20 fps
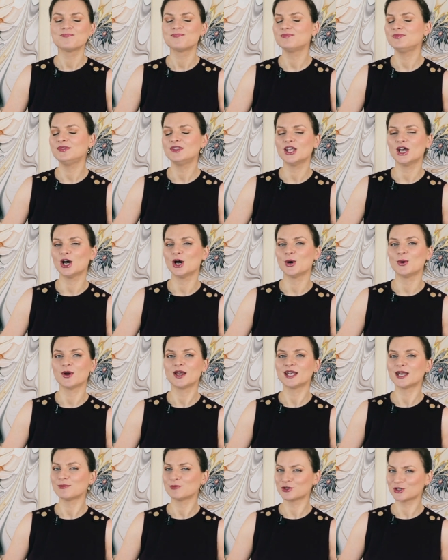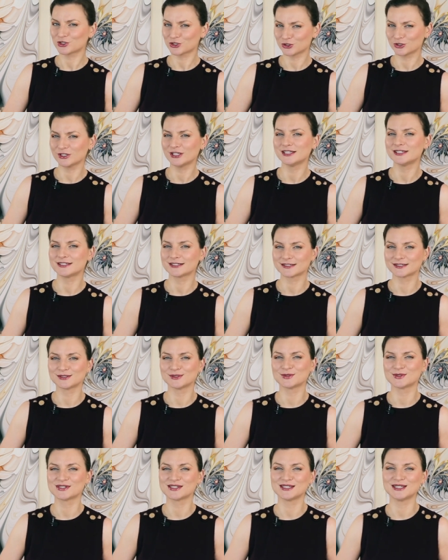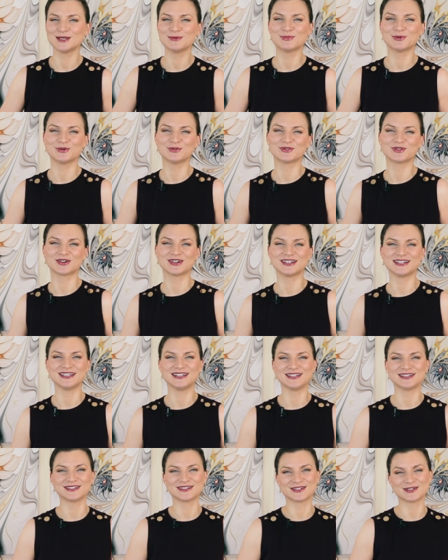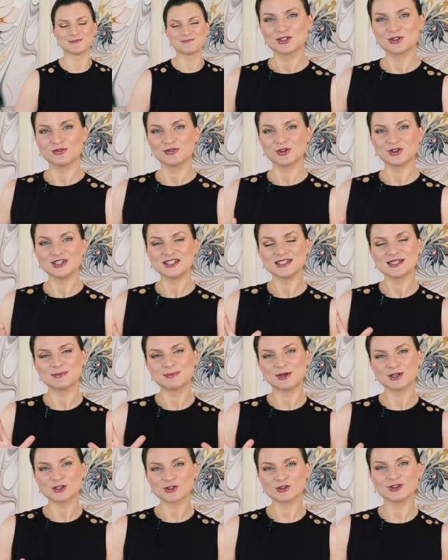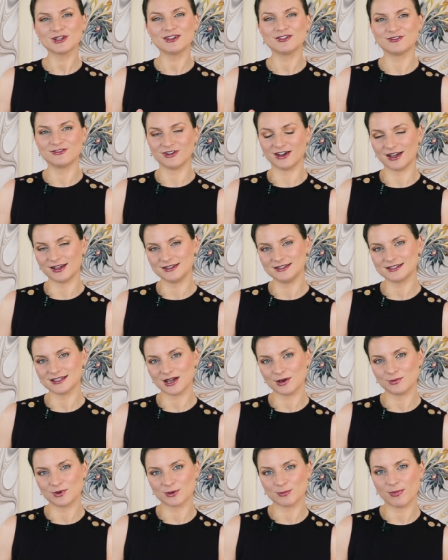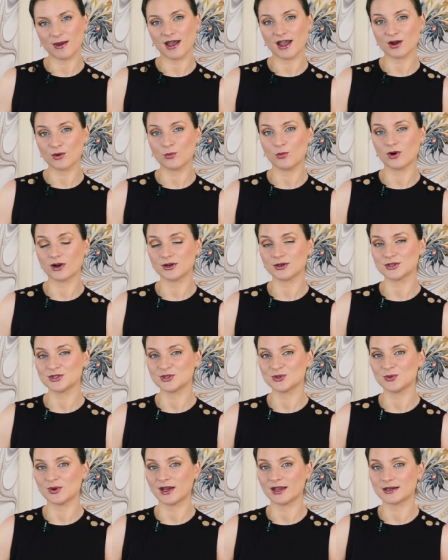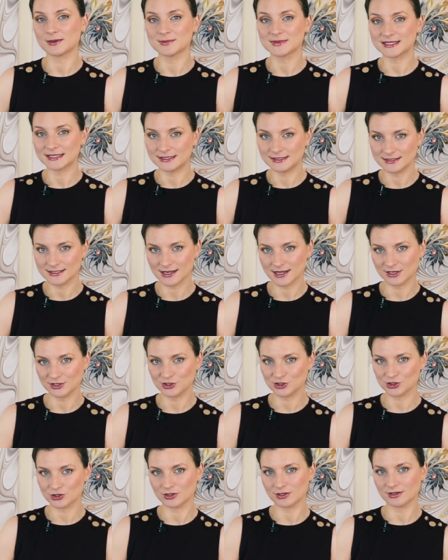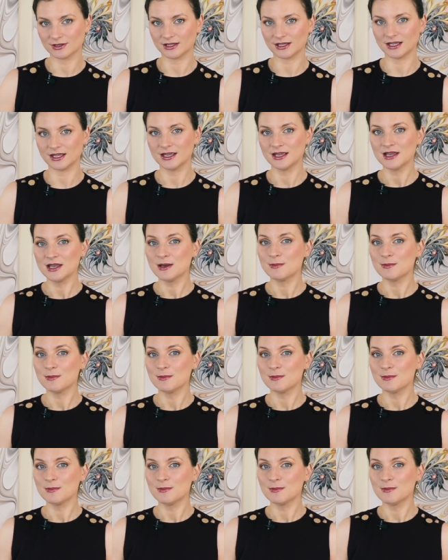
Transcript: No, and I'm sure they didn't lose sleep over it either. So for these special events, I would pack one or two items intentionally,